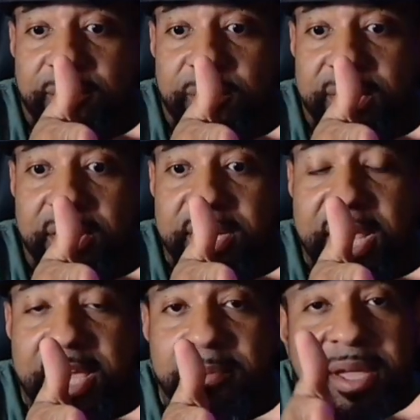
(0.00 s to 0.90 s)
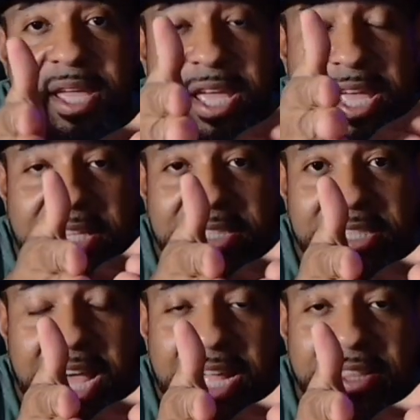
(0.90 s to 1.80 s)
with their name
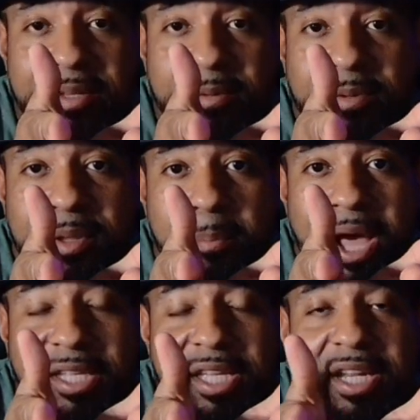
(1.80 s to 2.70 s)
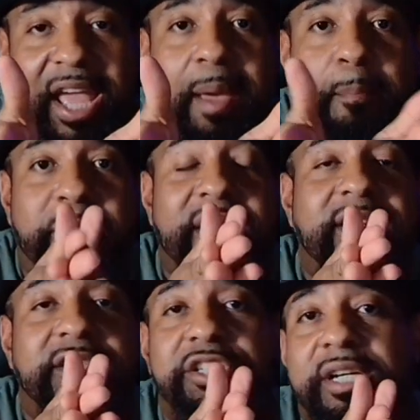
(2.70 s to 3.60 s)
inside the pocket and pin
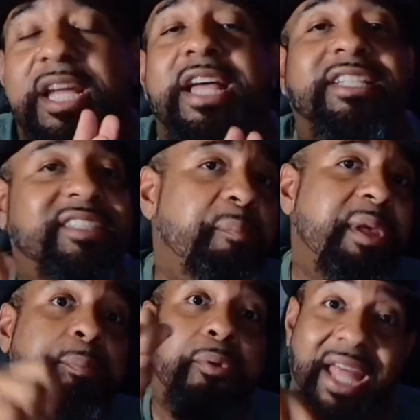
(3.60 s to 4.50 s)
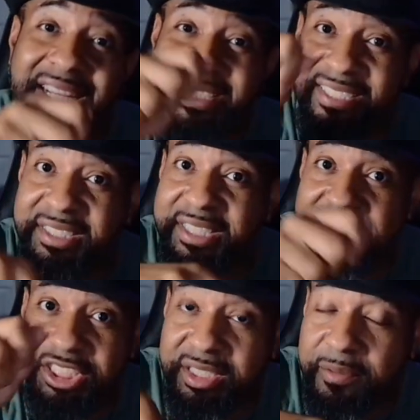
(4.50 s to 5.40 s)
it shut. Some people like to
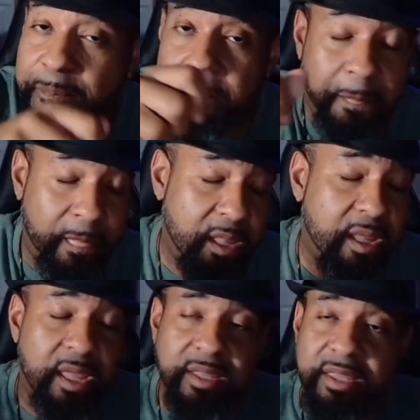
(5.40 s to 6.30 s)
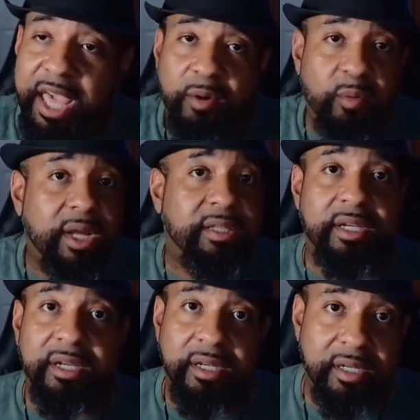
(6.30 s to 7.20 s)
stitch it. That right
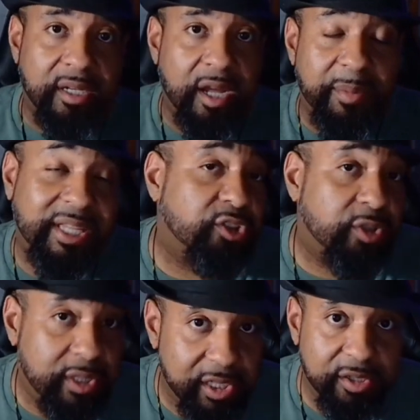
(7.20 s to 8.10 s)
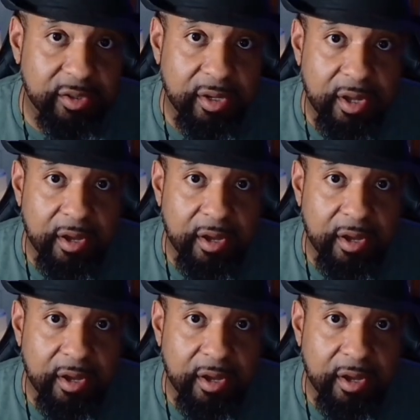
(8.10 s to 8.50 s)
there, it's traditional.